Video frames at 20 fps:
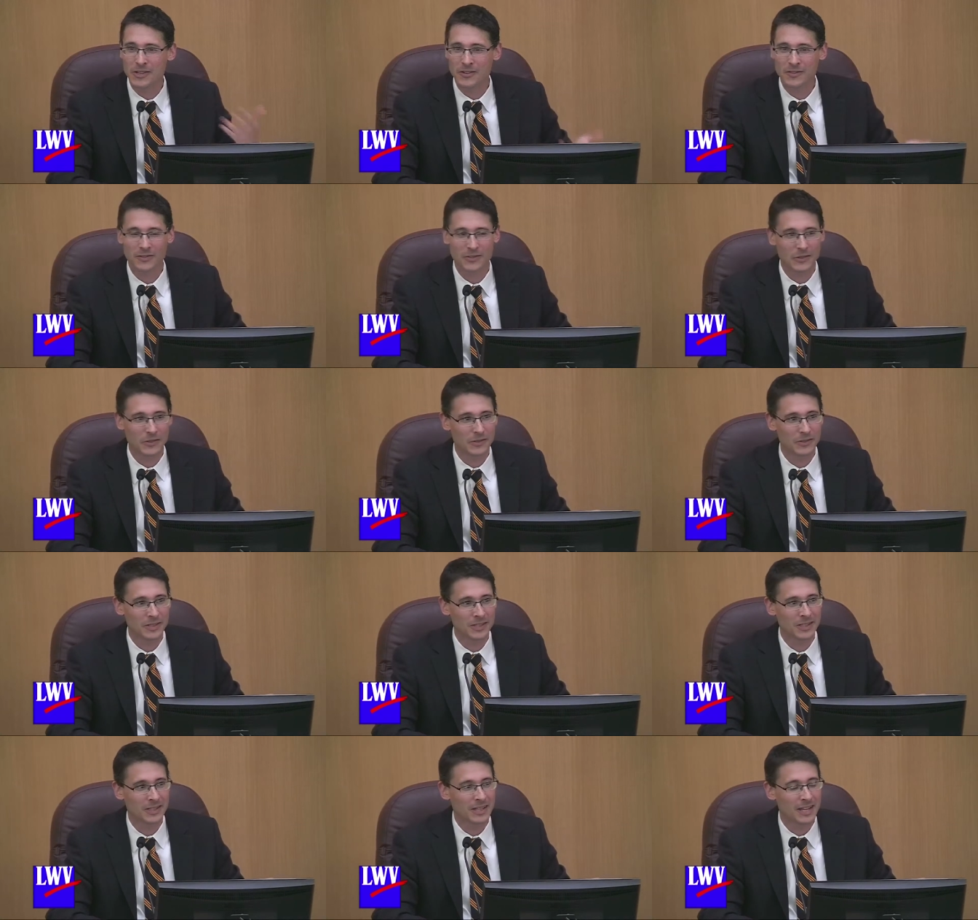their
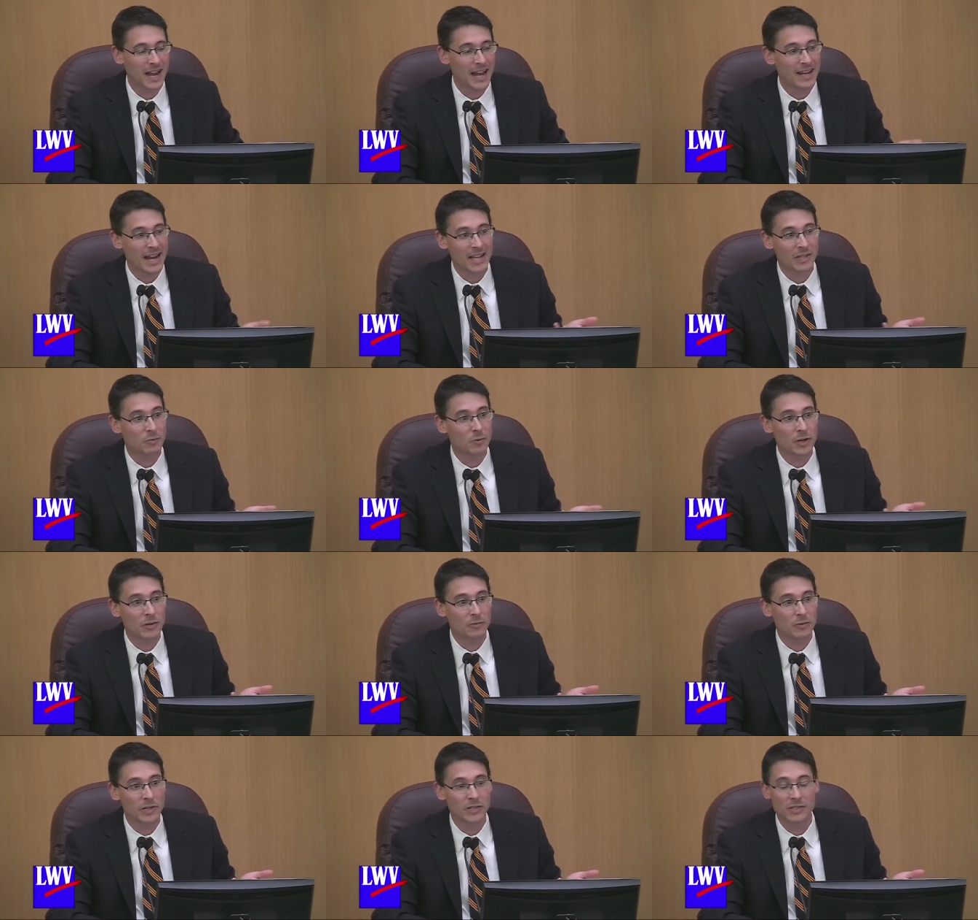food, and that's
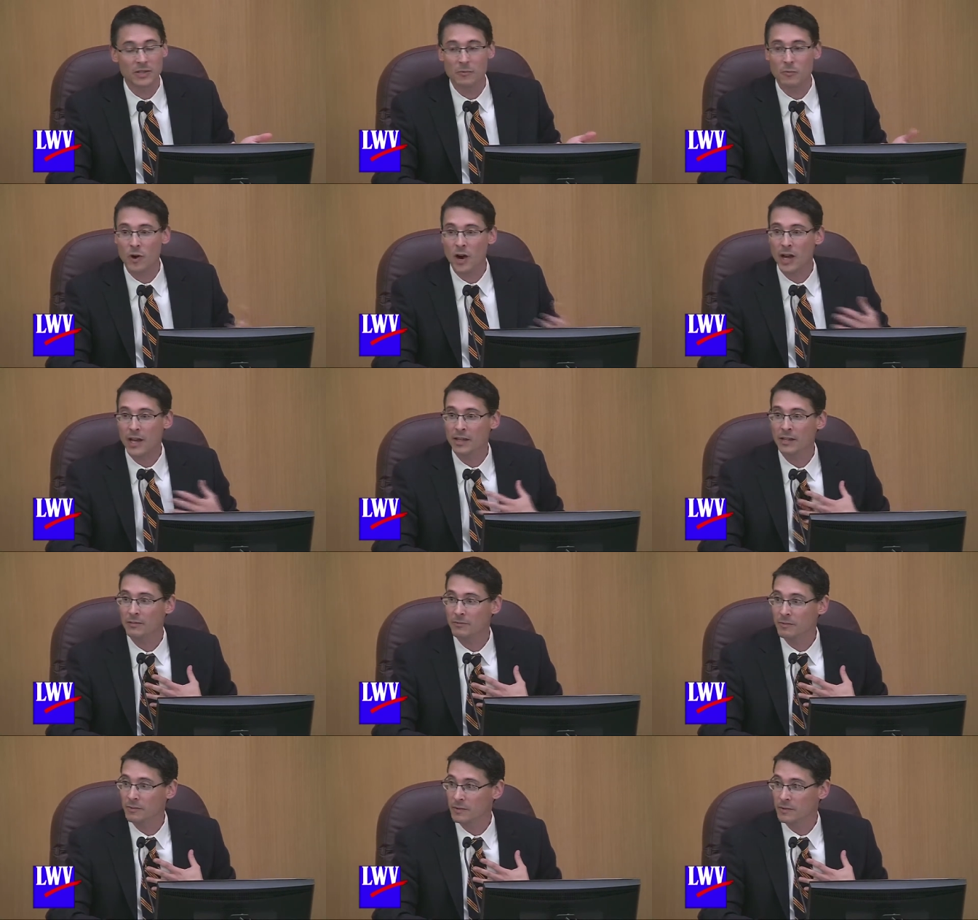one reason why